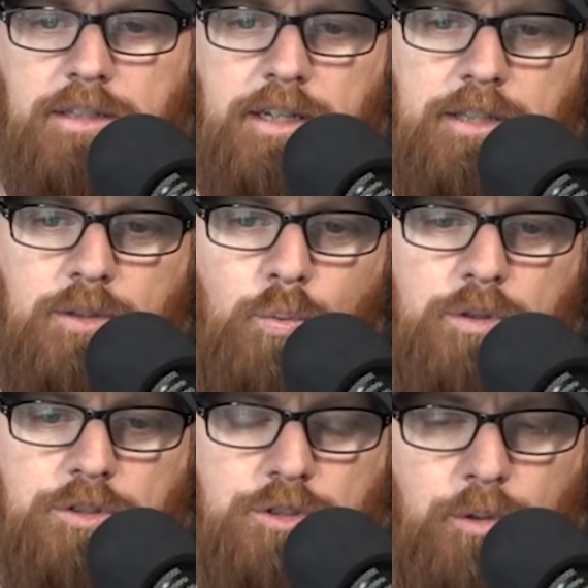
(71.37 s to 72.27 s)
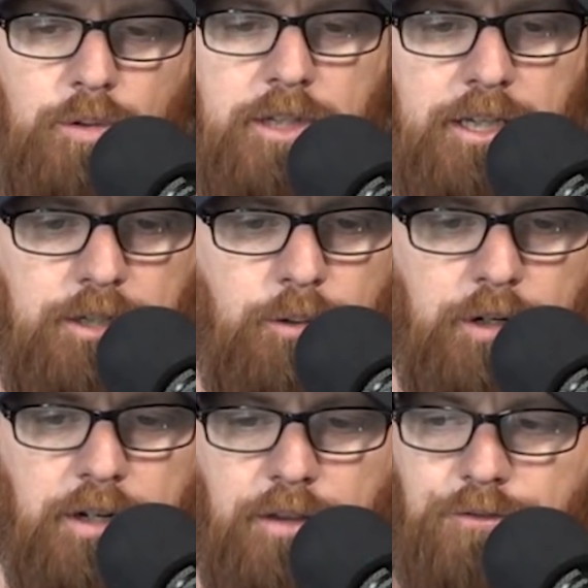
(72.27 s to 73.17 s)
to get the one-stroke lead
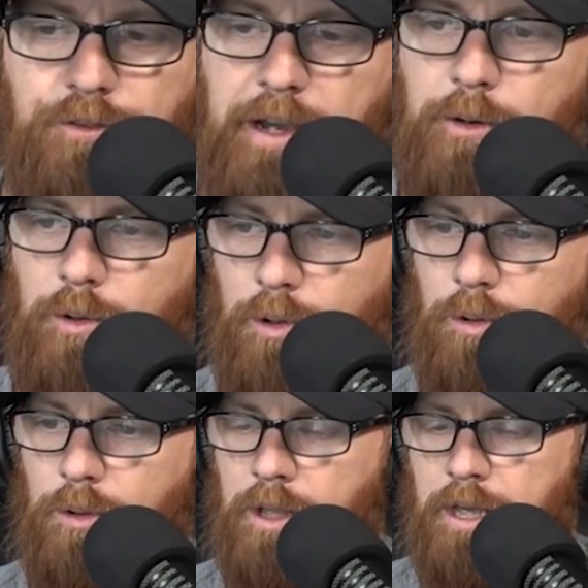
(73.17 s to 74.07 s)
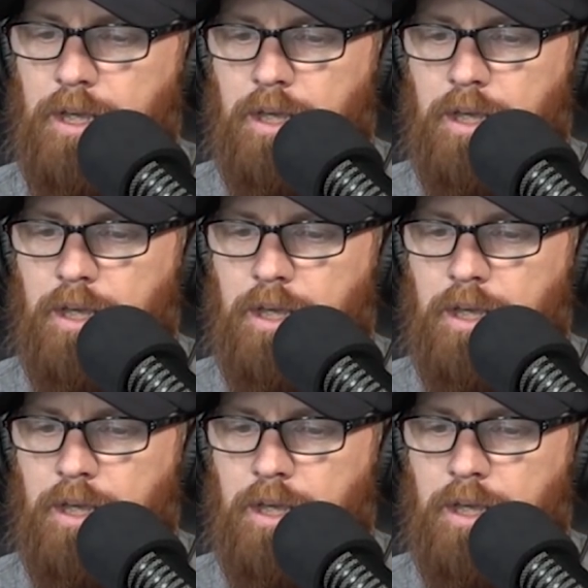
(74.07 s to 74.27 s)
going into the final hole.